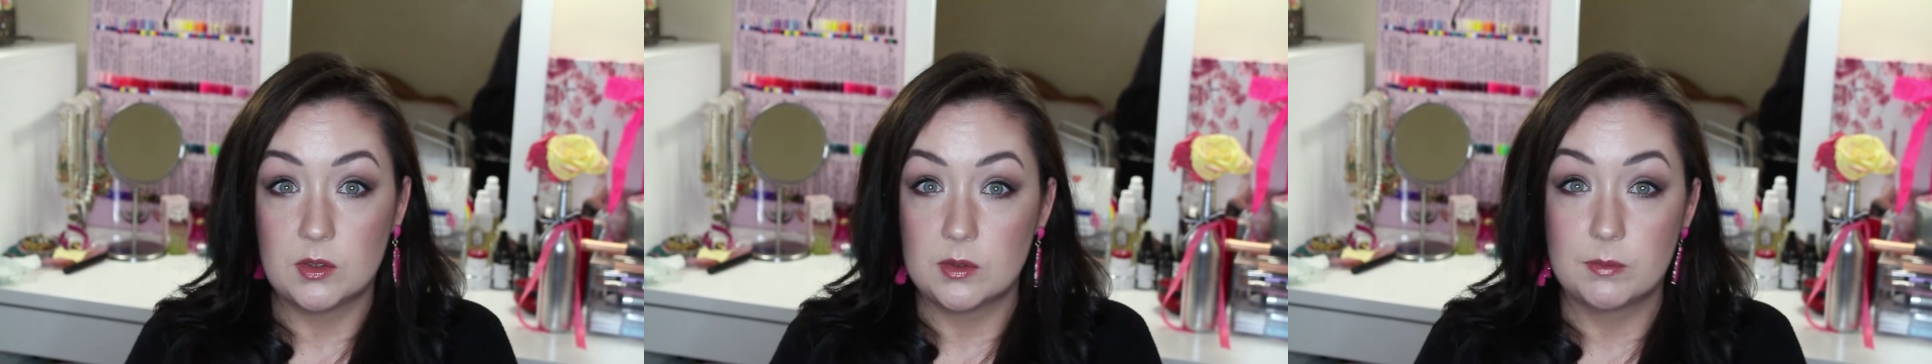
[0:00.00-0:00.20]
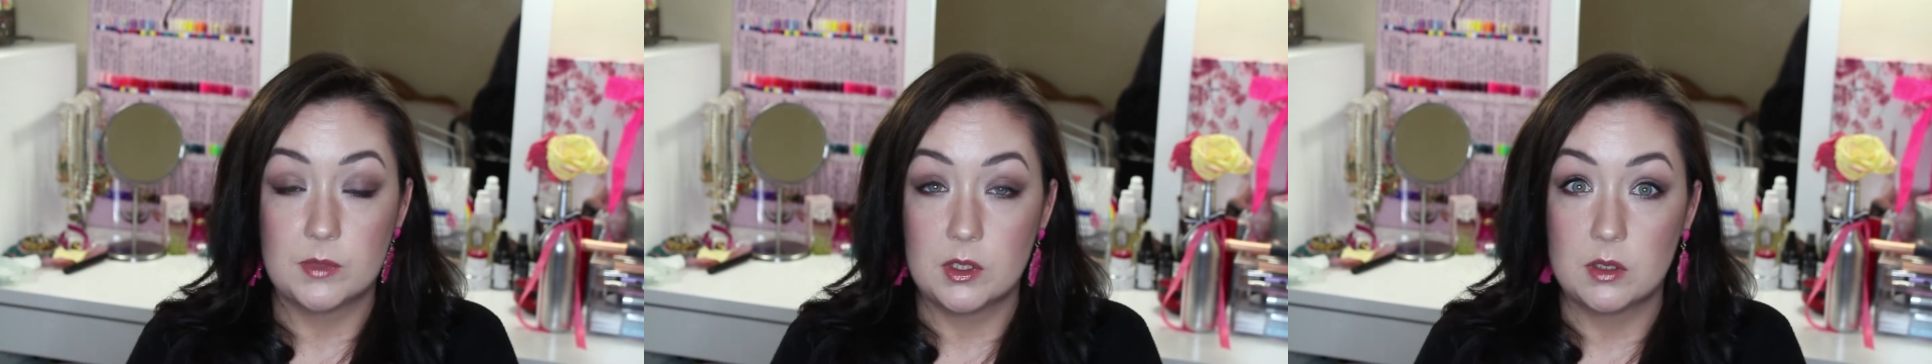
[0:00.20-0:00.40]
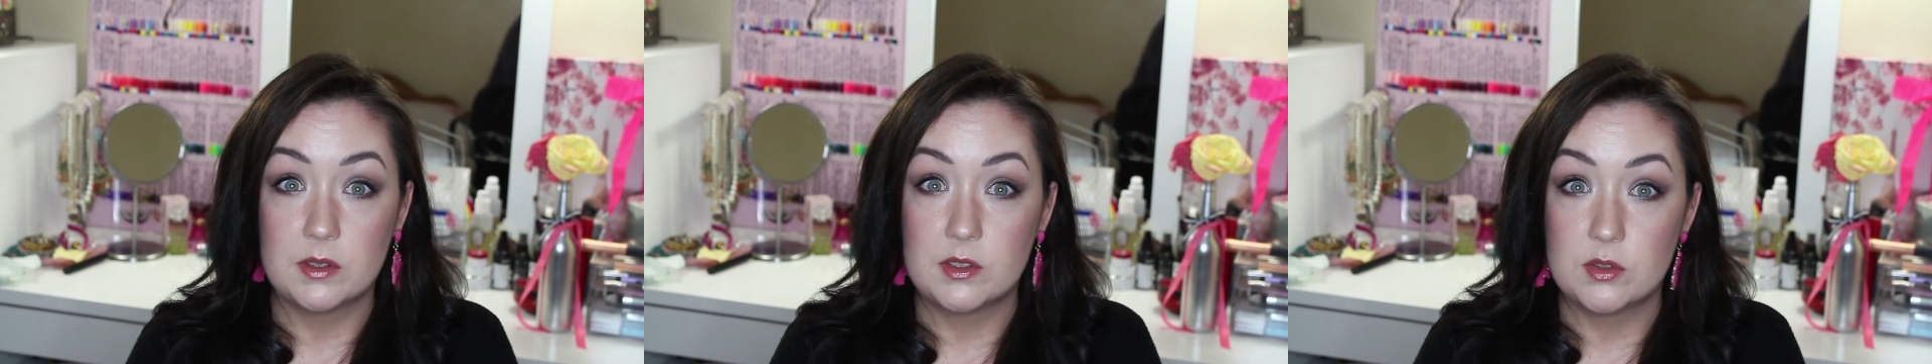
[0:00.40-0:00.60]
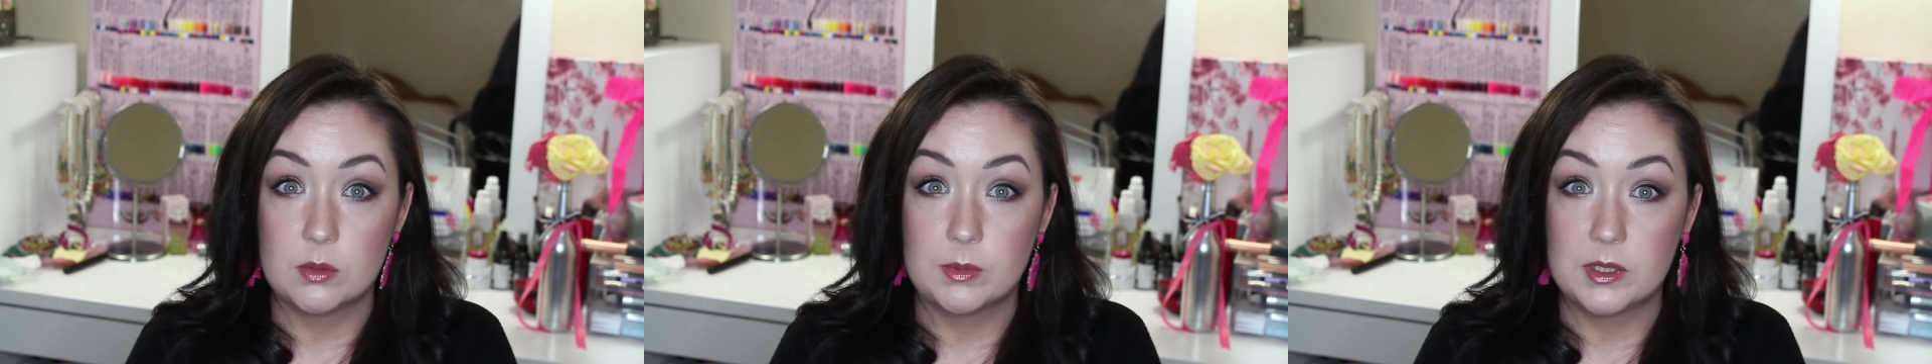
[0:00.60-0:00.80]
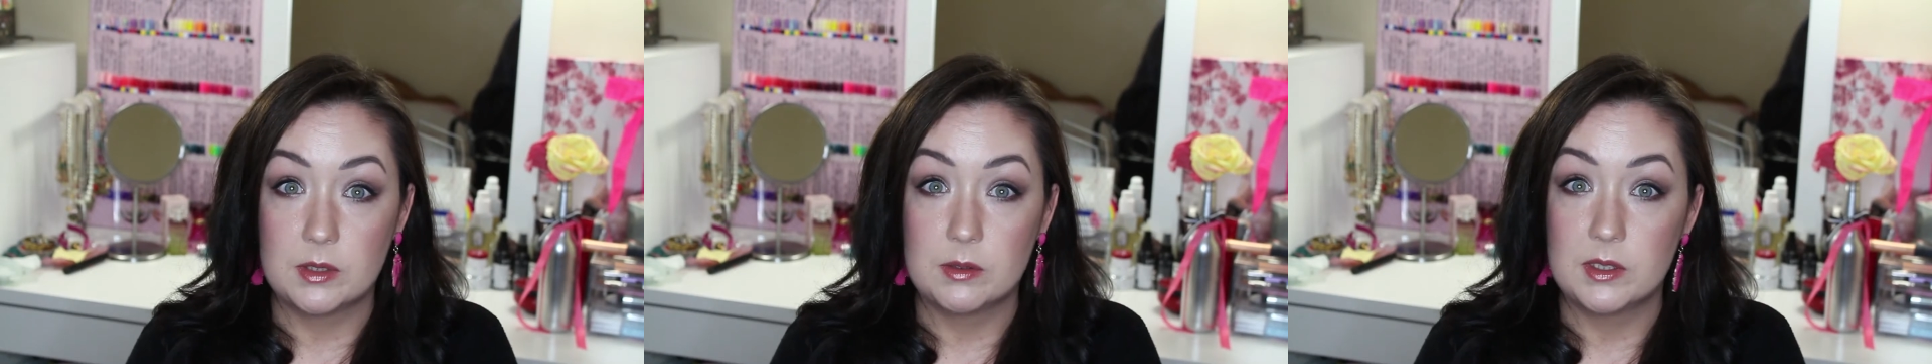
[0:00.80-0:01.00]
or something on in
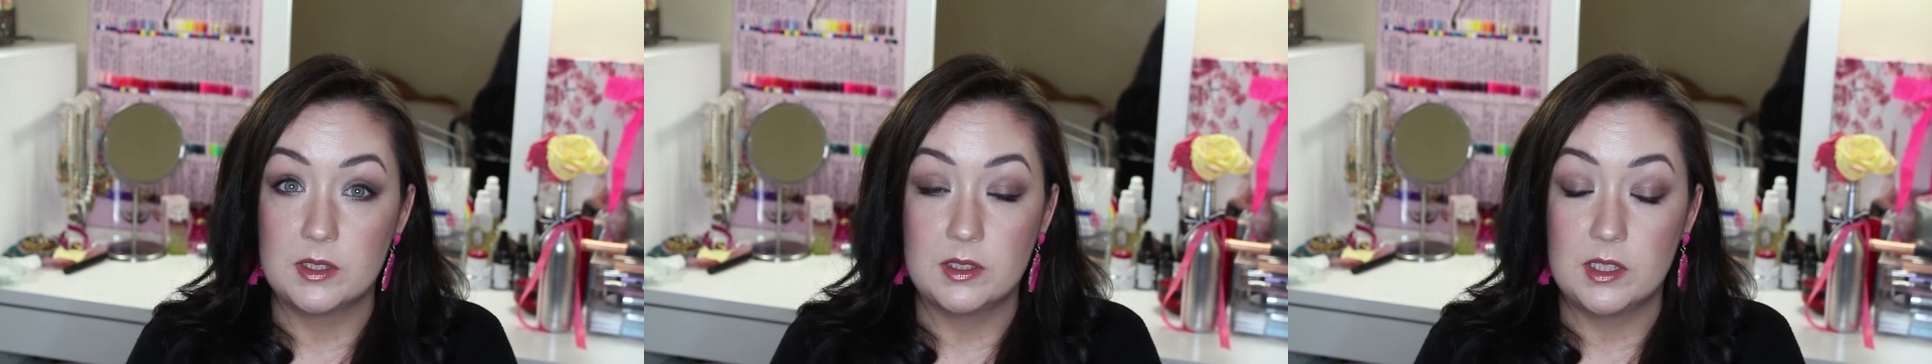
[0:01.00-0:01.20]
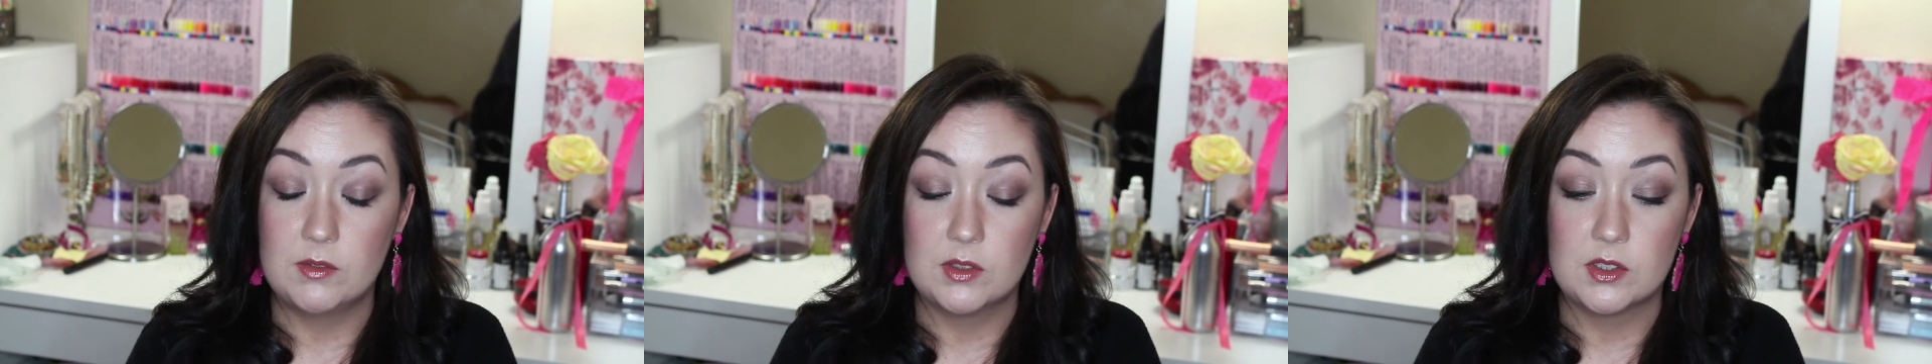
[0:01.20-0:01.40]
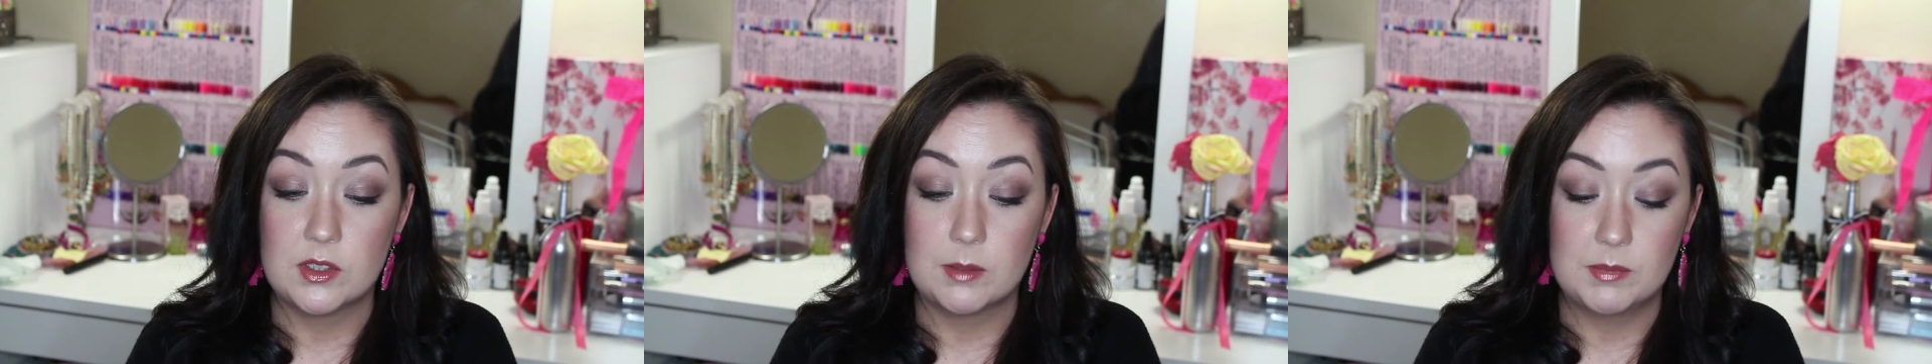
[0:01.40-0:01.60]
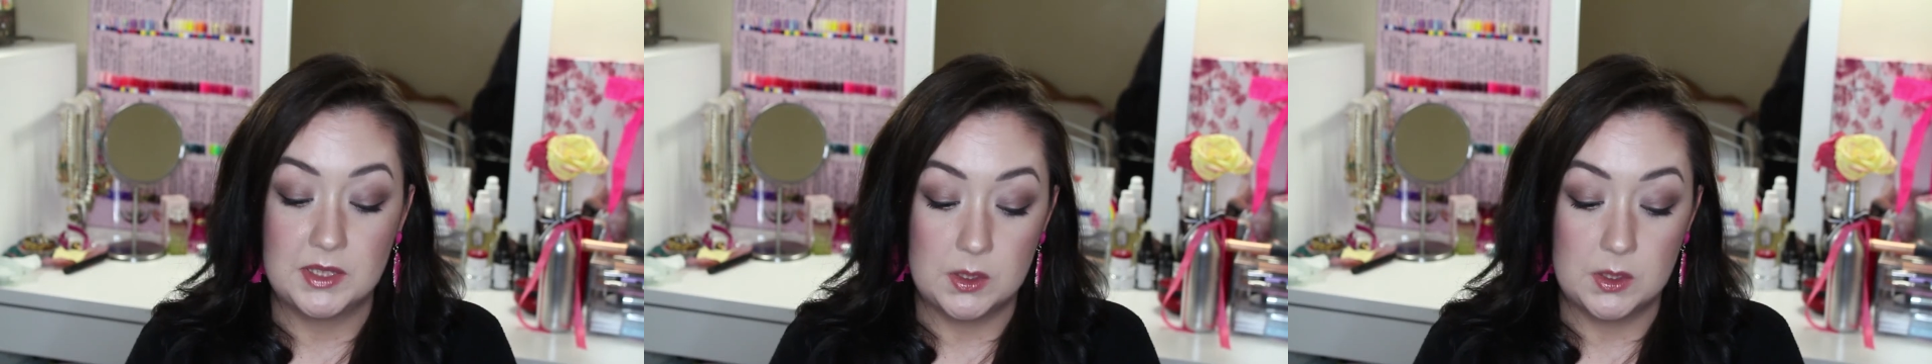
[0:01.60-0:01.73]
Dublin in the evening time.